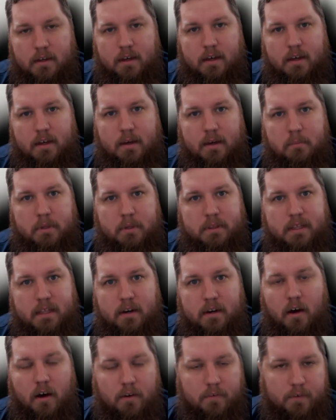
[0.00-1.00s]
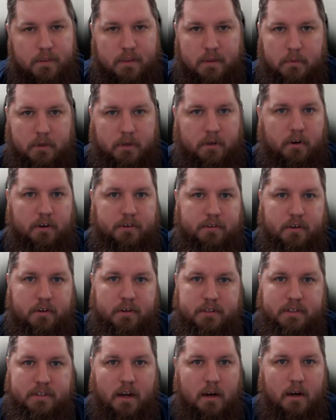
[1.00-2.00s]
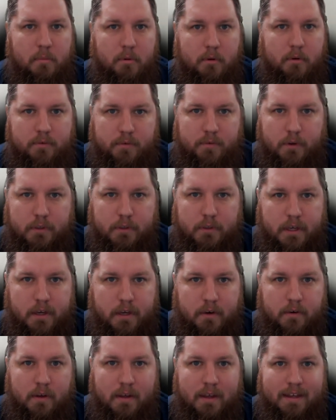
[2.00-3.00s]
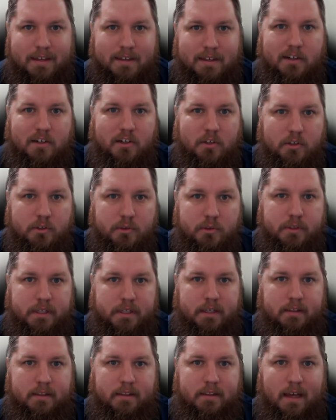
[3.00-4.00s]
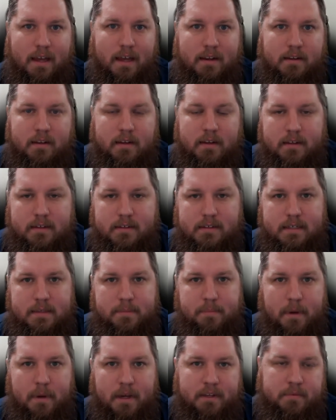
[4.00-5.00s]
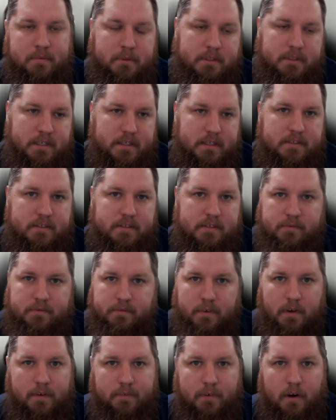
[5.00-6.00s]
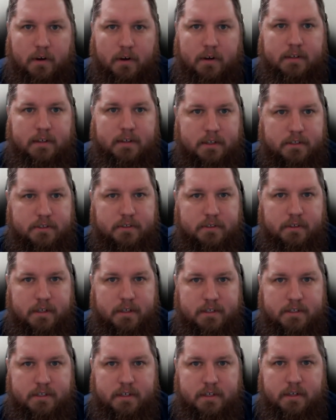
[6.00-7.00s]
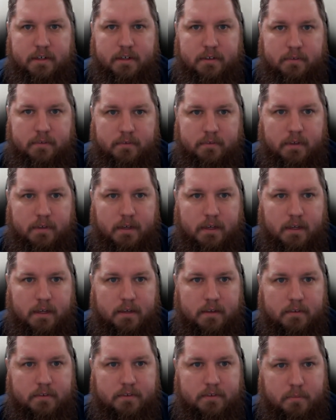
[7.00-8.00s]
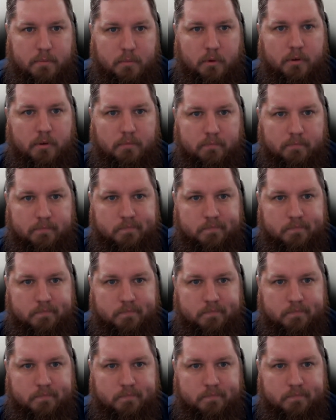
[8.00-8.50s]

but then offer them across our entire portfolio, including that deep expertise of architecture and engineering support.